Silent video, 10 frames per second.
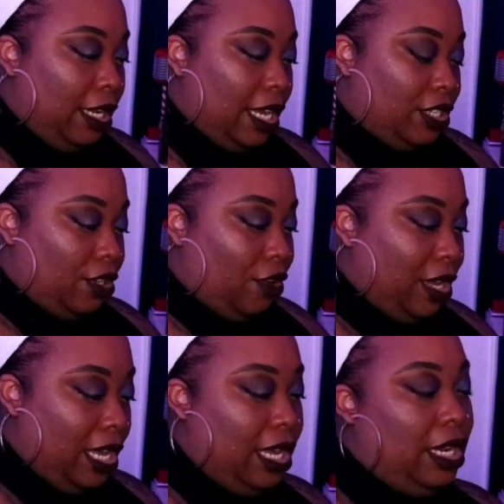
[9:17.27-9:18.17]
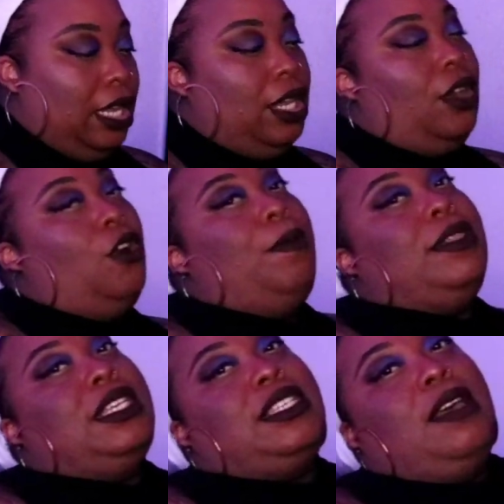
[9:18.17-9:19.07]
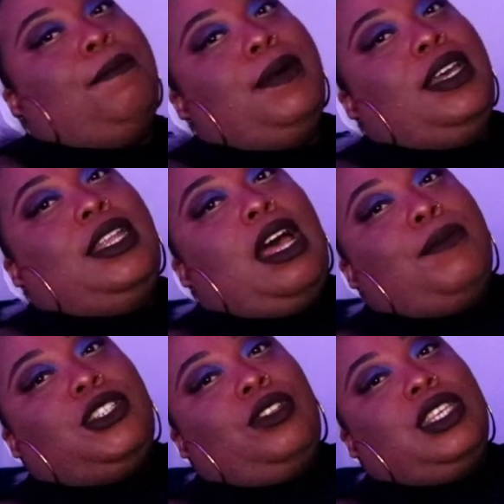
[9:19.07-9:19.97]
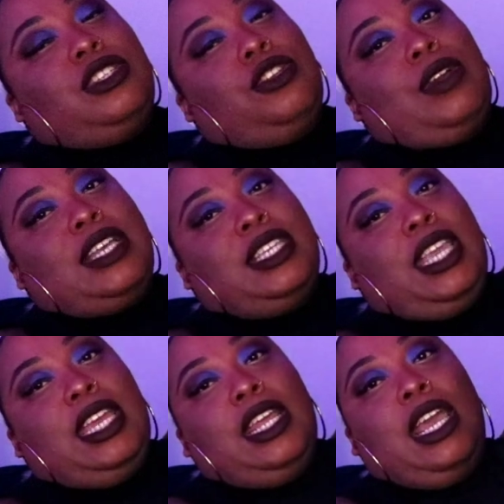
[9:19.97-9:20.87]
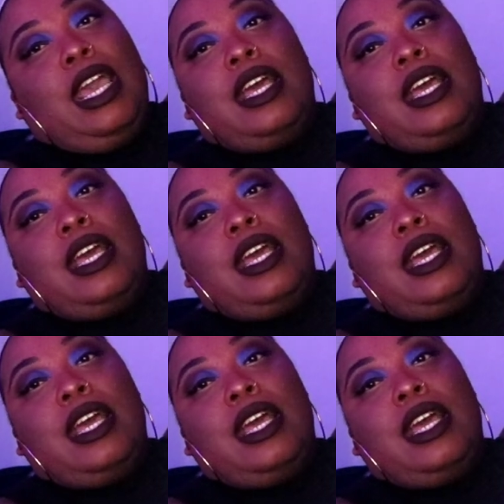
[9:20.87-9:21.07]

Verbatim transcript: let's go ahead and open this up, but I'm going to show this to you guys again.